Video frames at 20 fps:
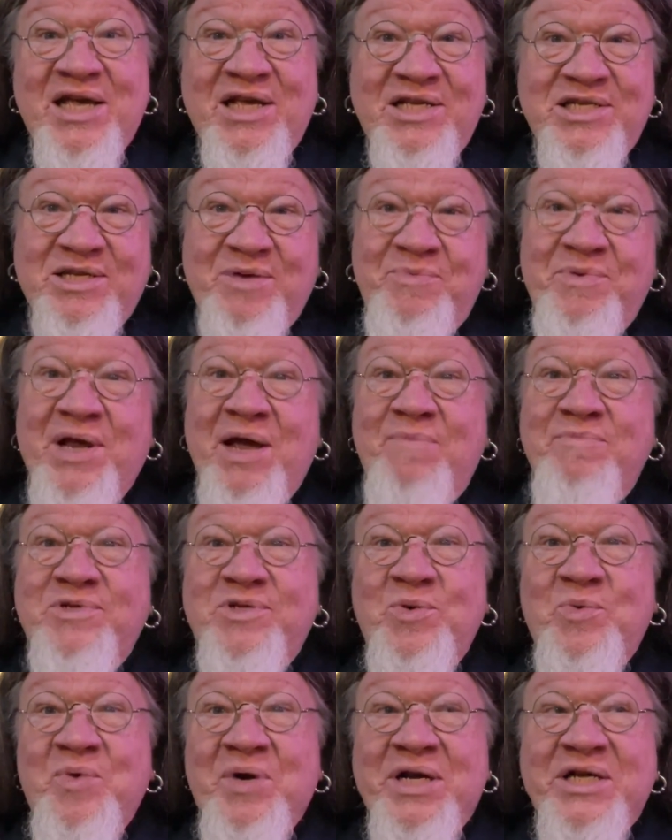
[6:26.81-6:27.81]
Sometimes
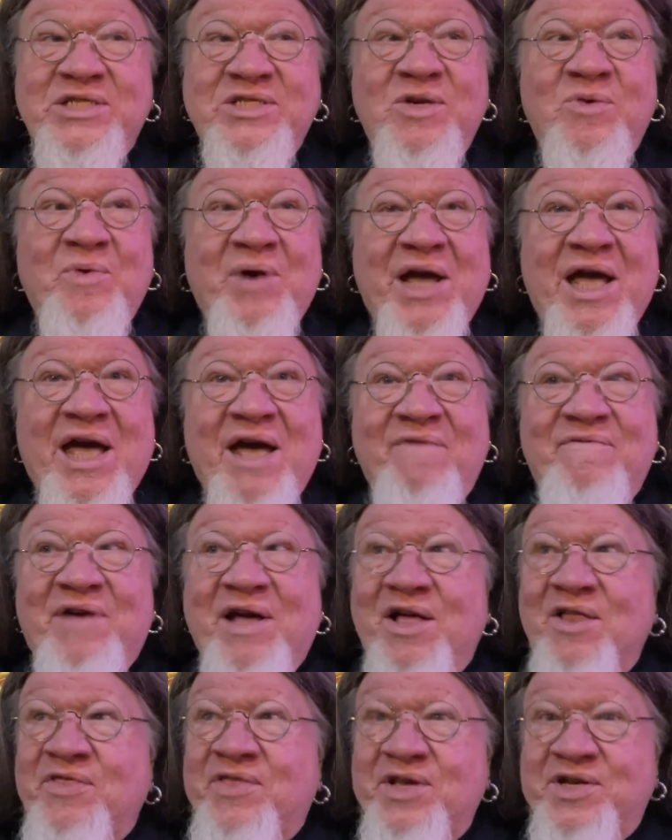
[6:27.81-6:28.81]
the reason we have
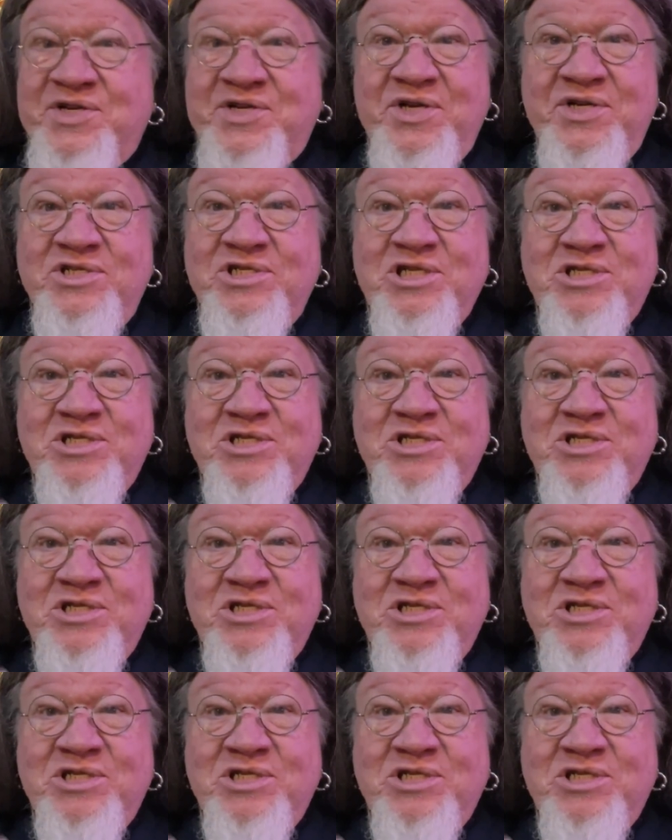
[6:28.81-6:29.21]
health issues